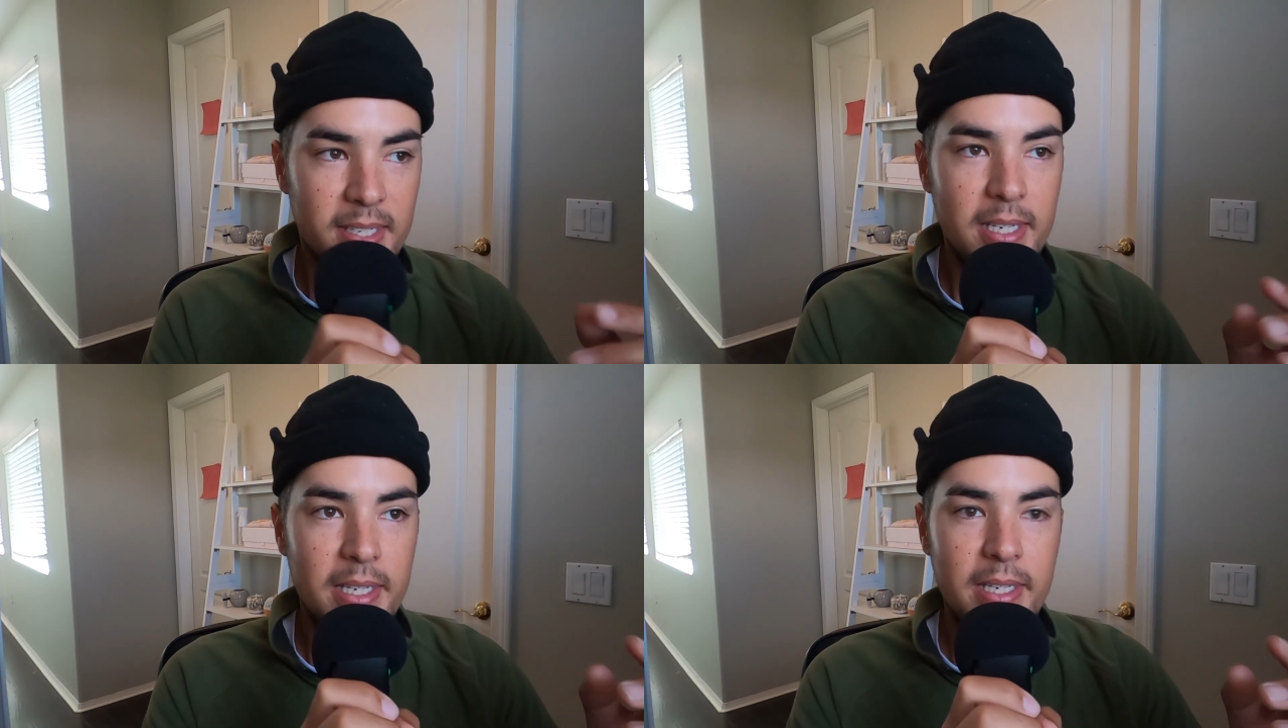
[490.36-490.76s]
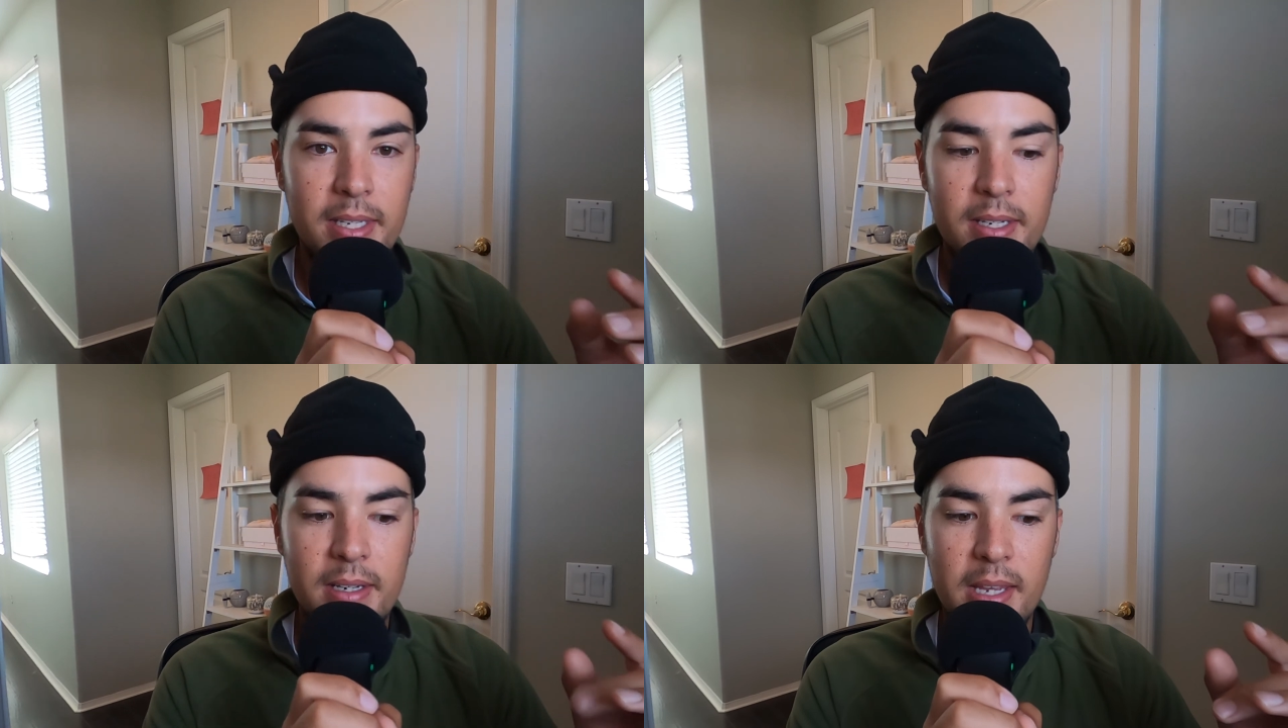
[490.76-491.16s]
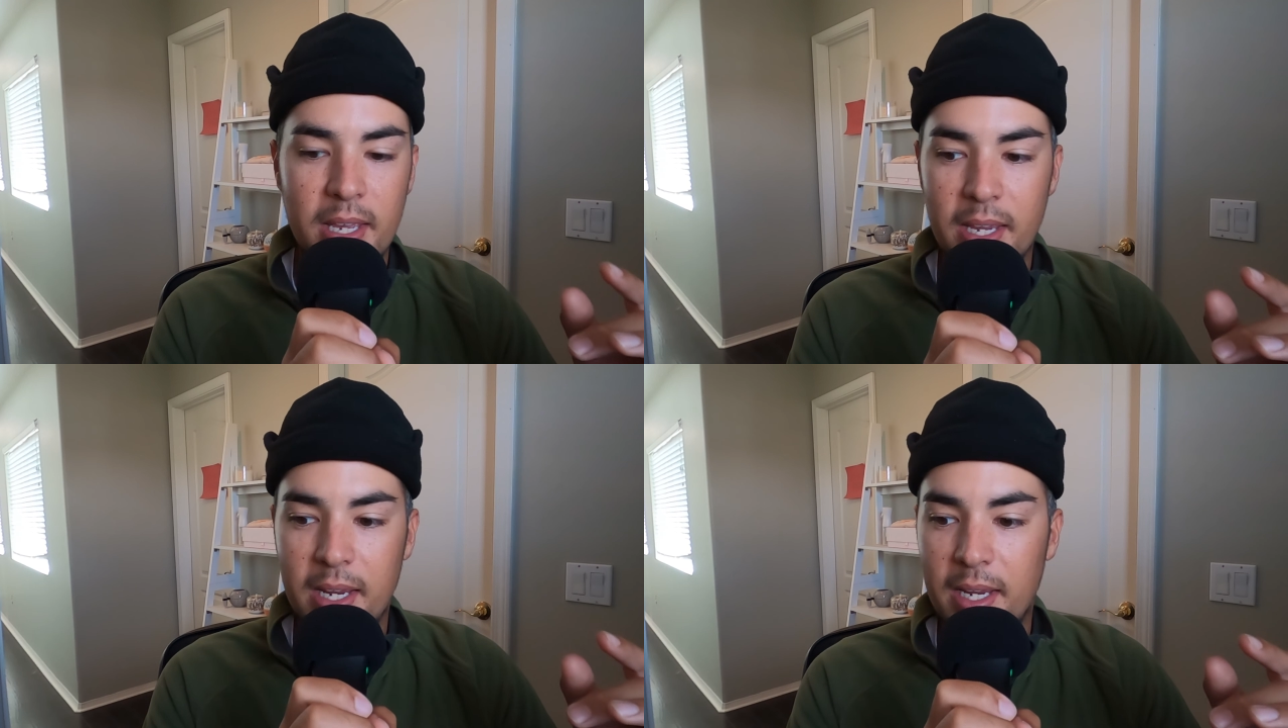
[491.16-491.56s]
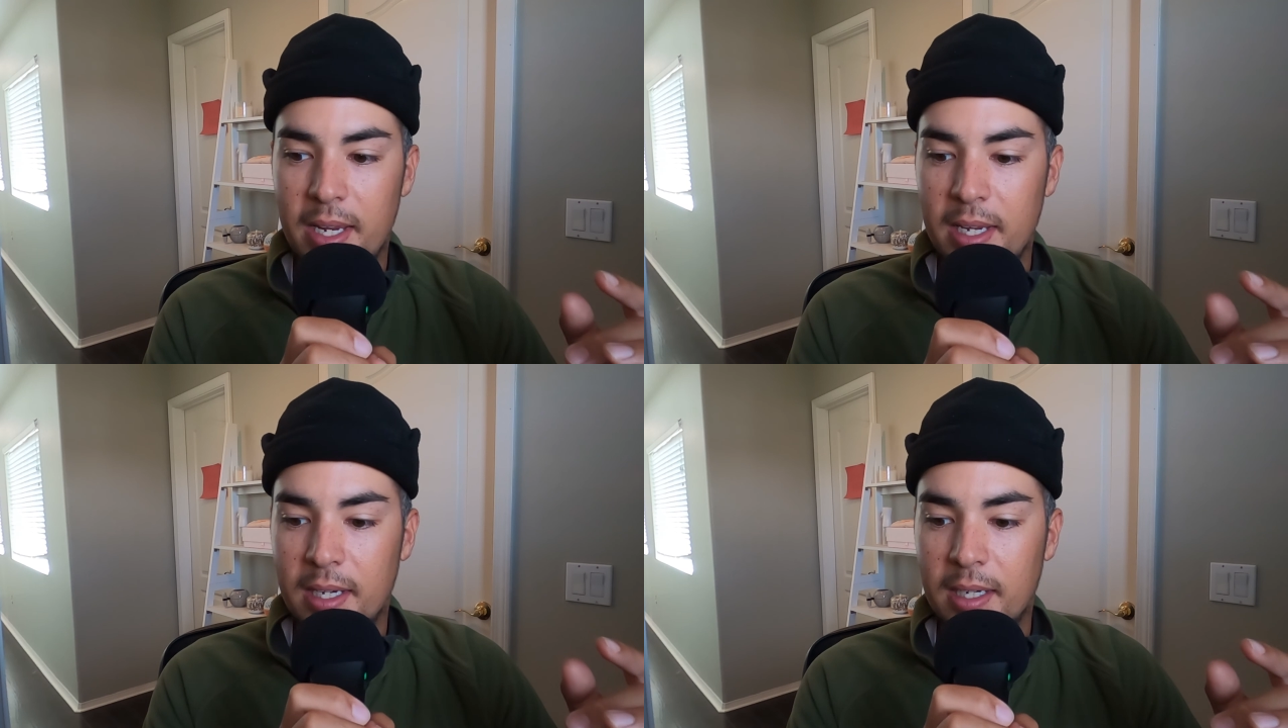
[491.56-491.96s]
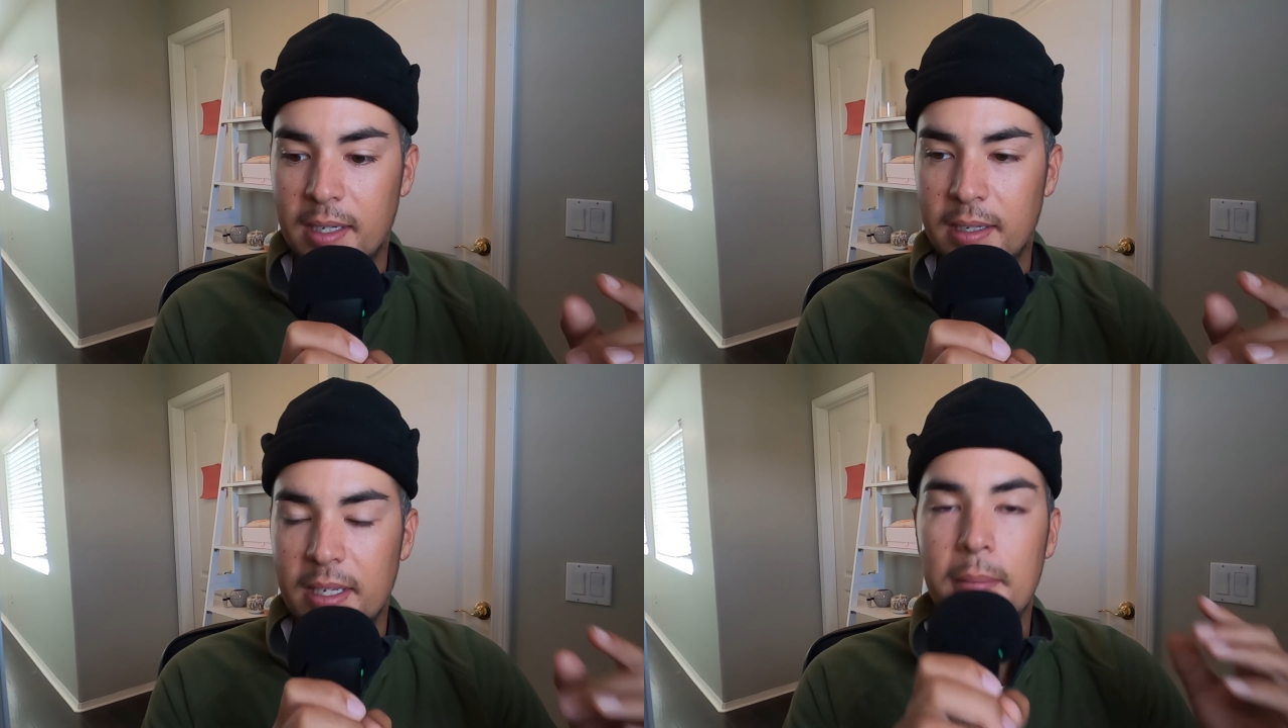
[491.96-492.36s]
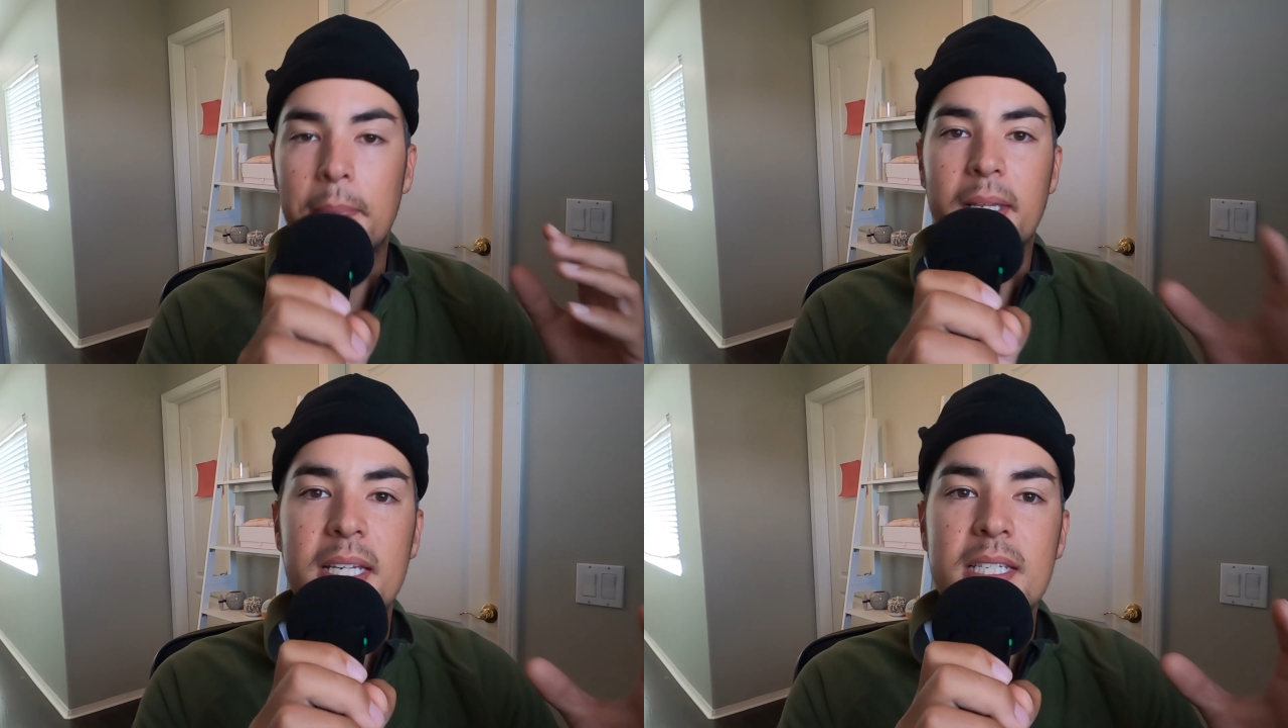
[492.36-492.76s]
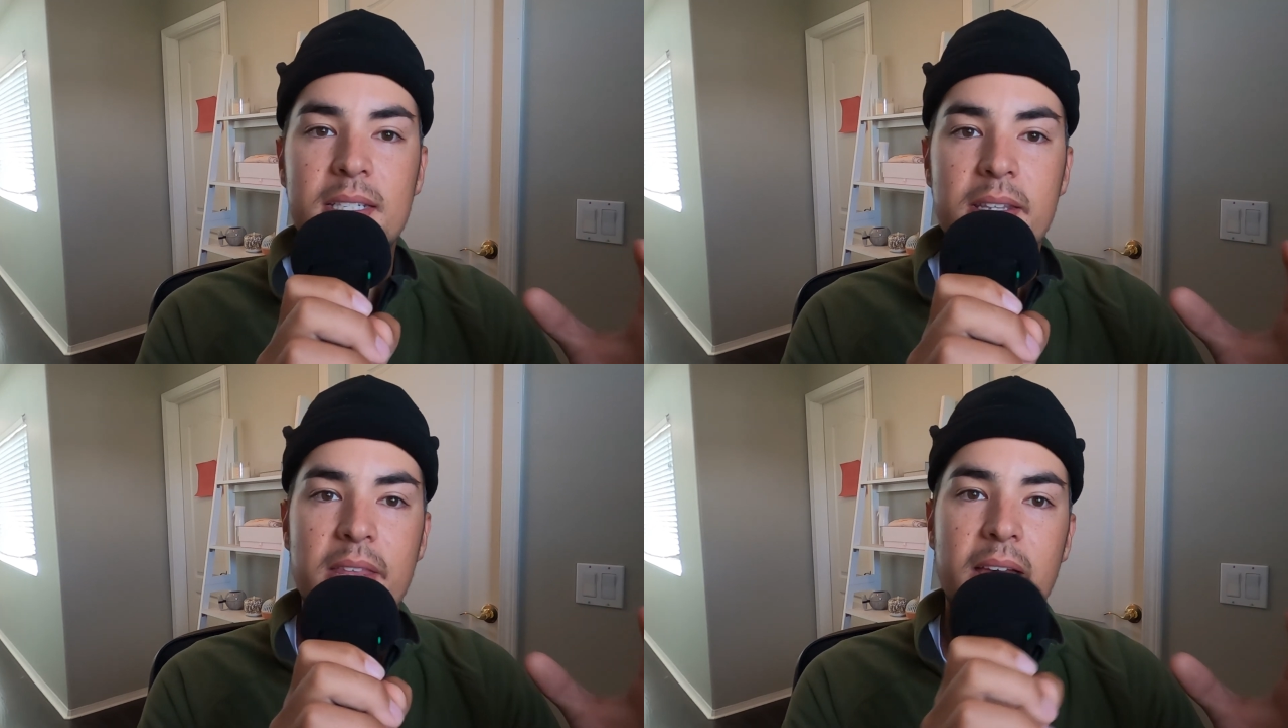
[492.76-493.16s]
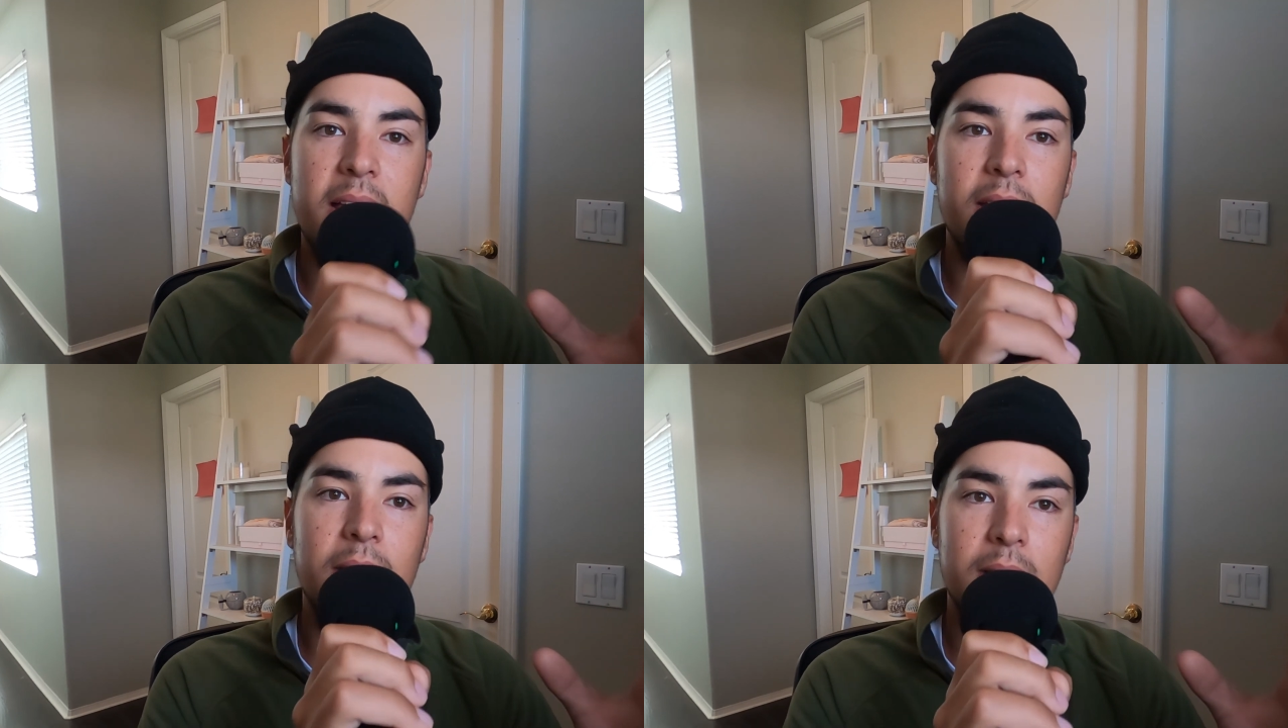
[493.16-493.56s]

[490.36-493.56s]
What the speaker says: in a place that